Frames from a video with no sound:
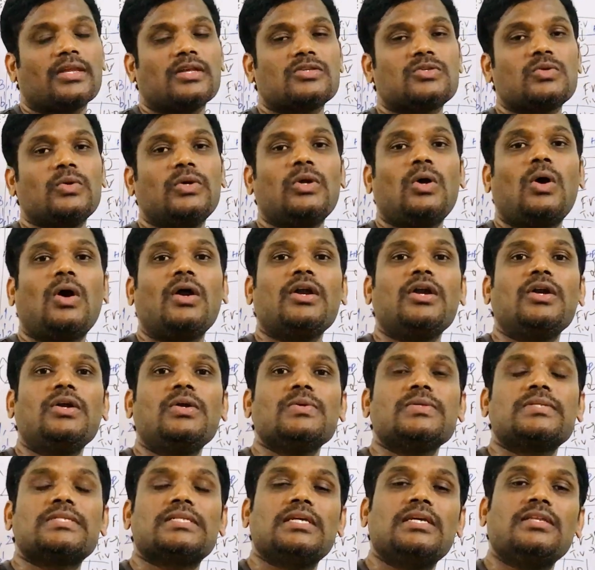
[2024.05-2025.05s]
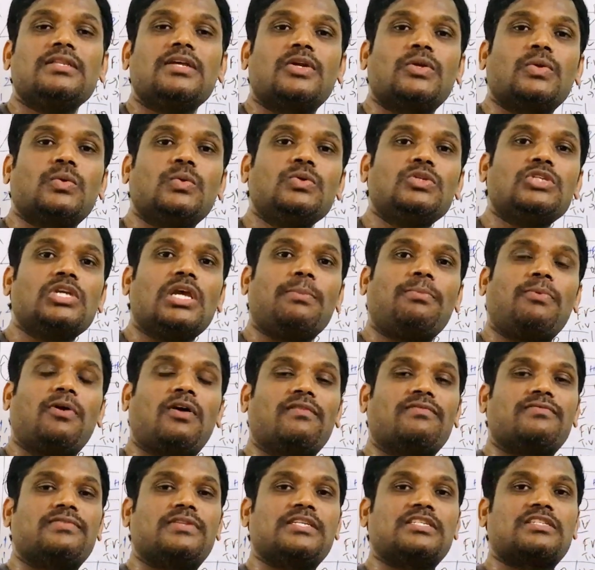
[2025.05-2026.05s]
So in order to see the true shape
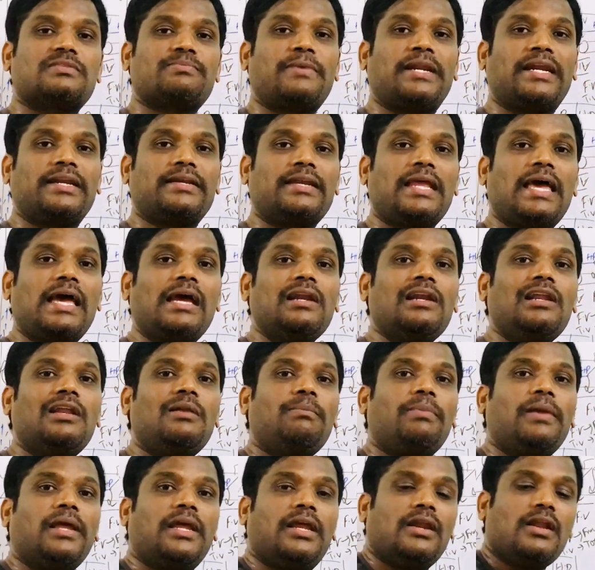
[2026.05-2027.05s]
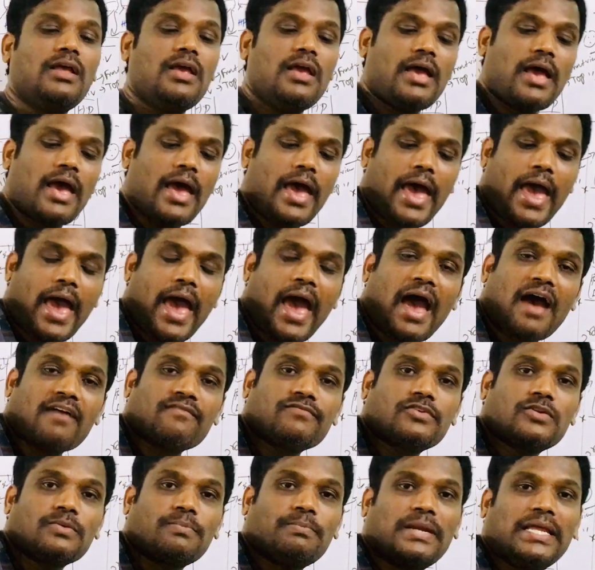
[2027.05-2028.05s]
of this rectangular plane, I
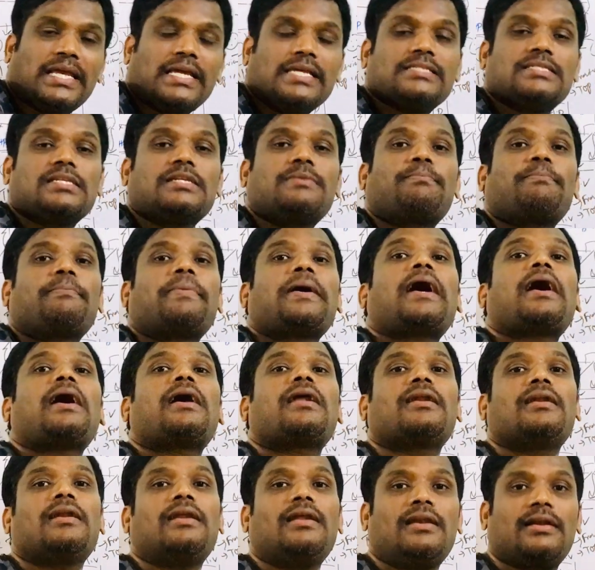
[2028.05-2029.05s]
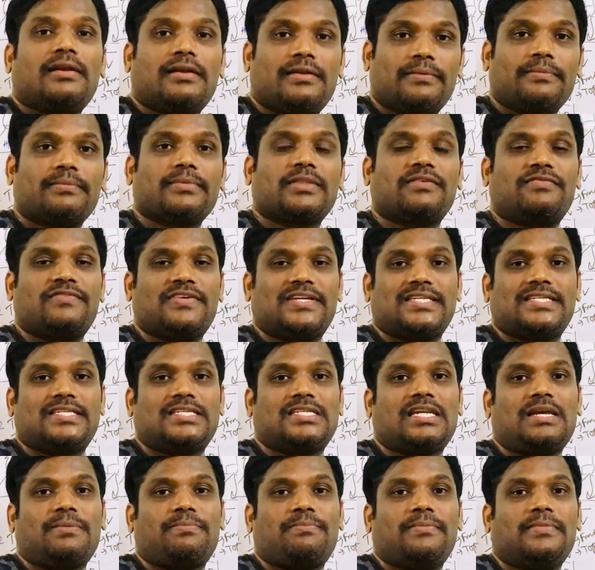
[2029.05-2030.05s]
have to place it parallel, the first
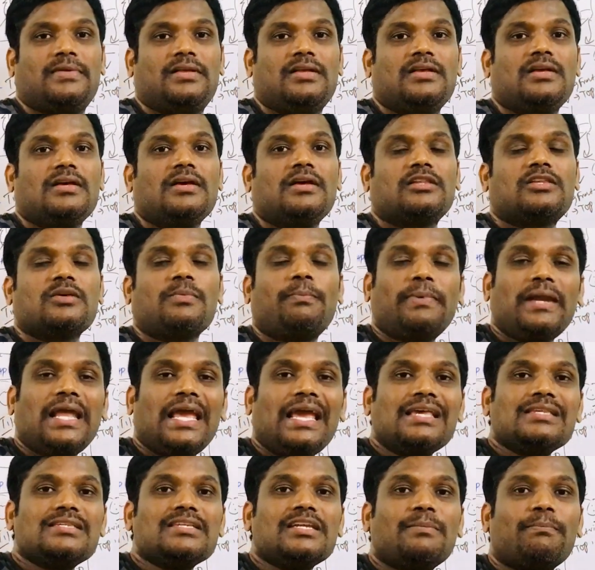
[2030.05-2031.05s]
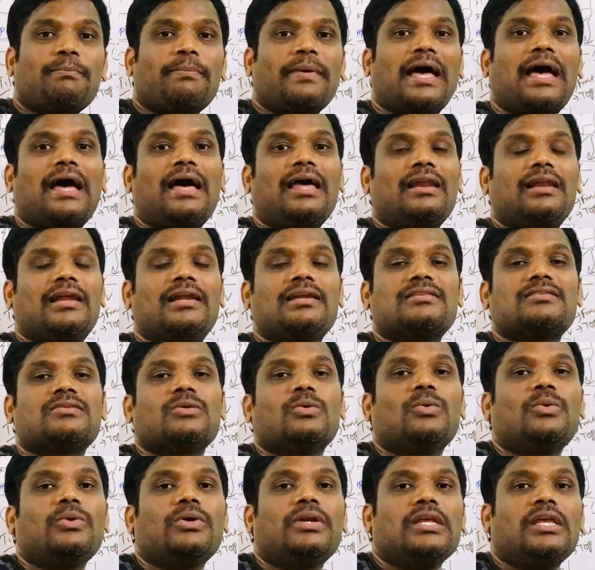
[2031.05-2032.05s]
step. So place it parallel
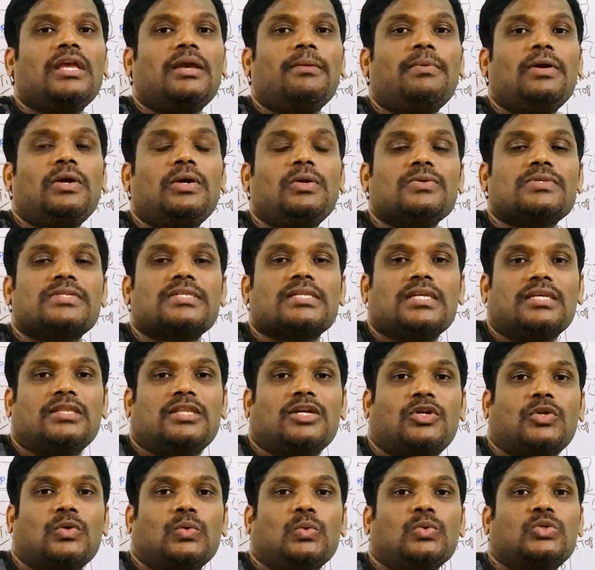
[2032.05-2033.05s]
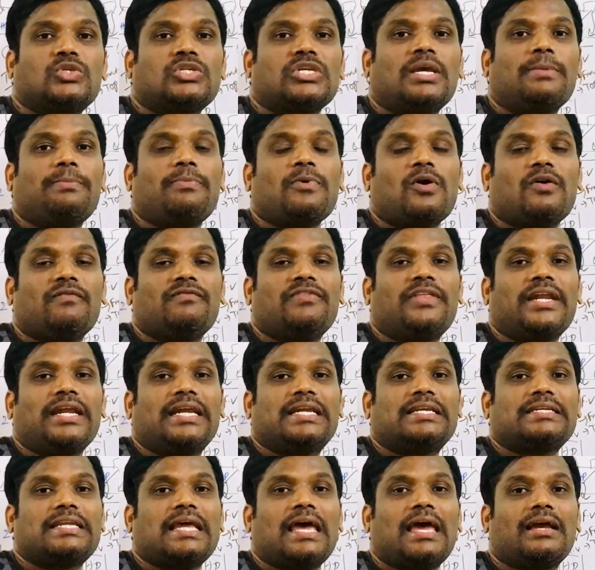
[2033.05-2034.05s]
so you could able to see the true shape of the
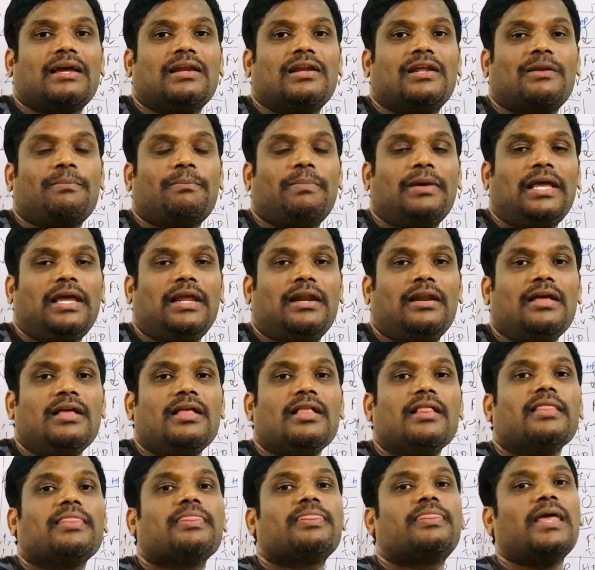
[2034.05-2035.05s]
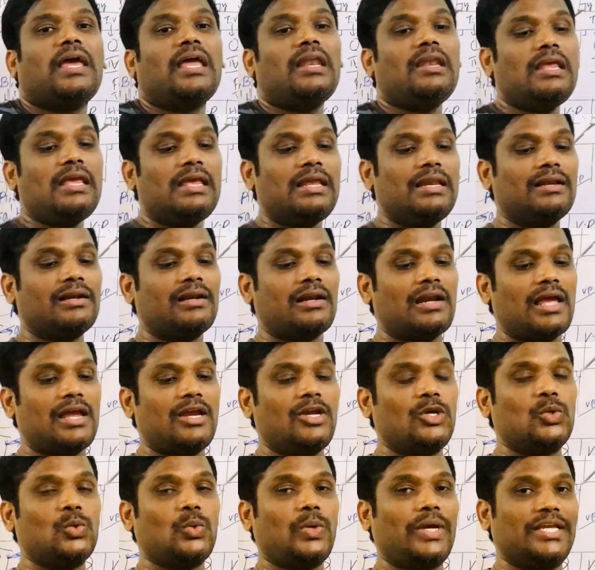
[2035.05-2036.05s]
rectangular plane. Then
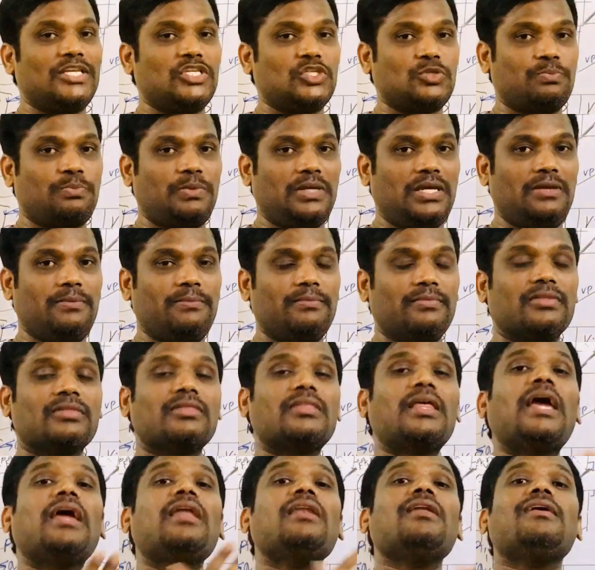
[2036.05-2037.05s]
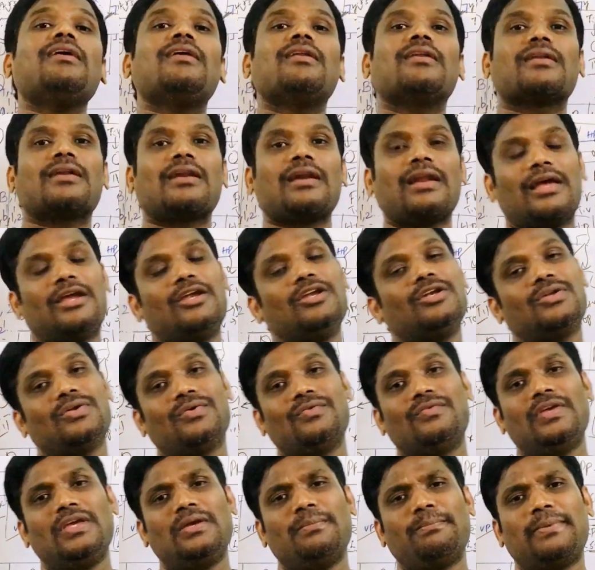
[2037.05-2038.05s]
incline to HP, then incline to
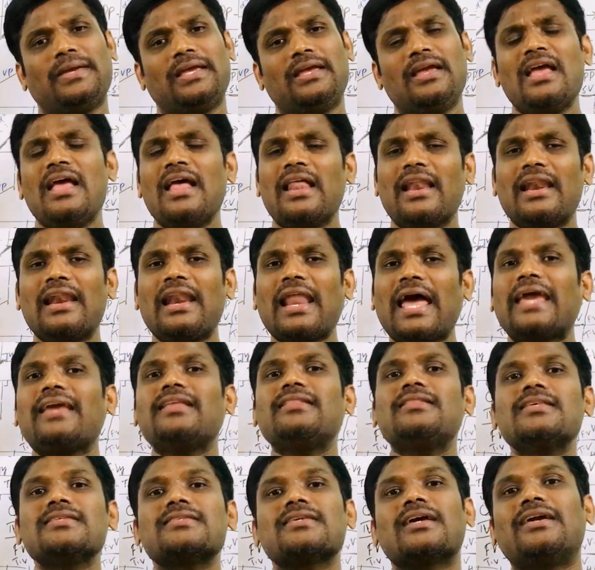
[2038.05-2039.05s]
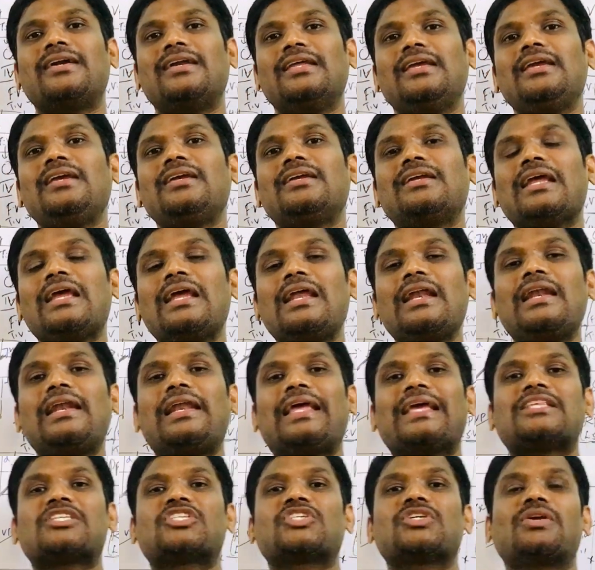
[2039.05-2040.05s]
VP. Like this, a detailed
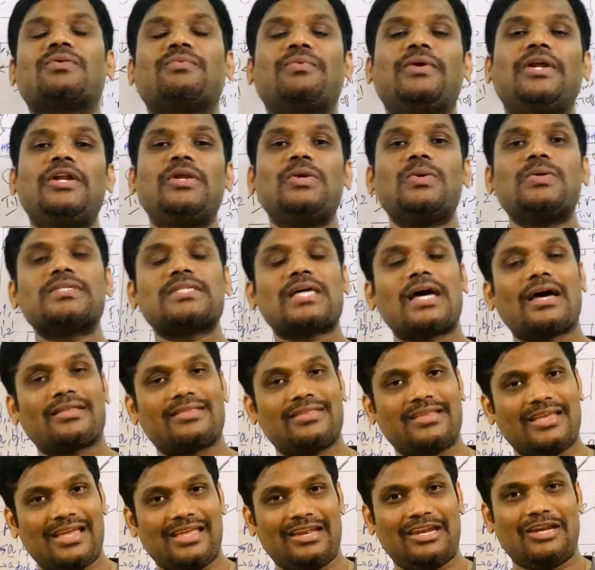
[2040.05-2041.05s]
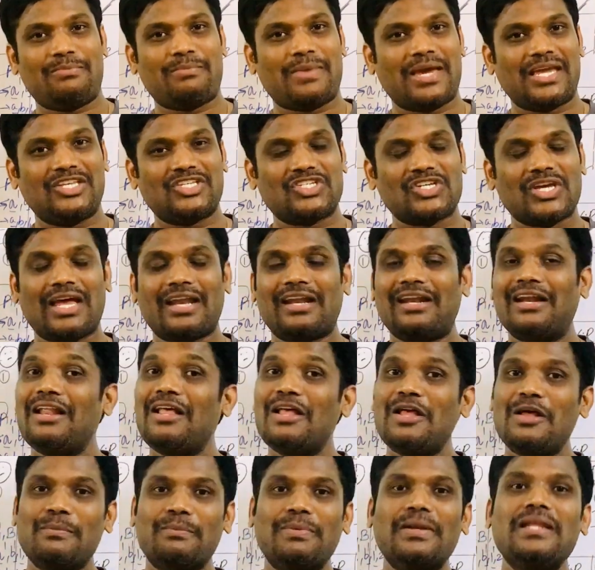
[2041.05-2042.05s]
lecture videos are there in my channel.
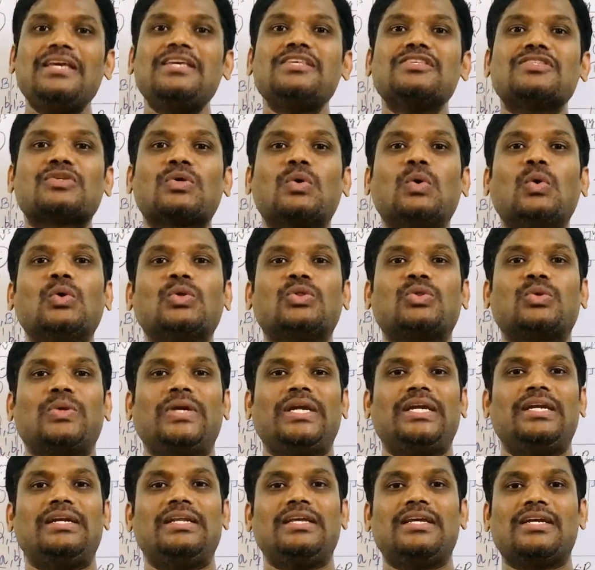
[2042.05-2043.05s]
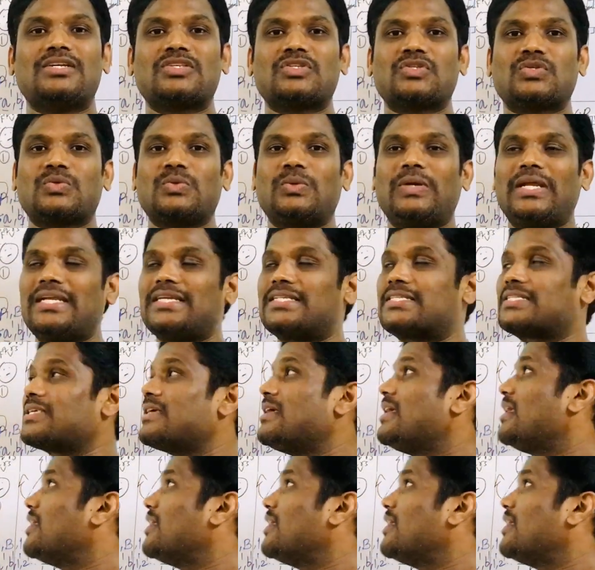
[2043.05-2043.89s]
Please go through it, dear students.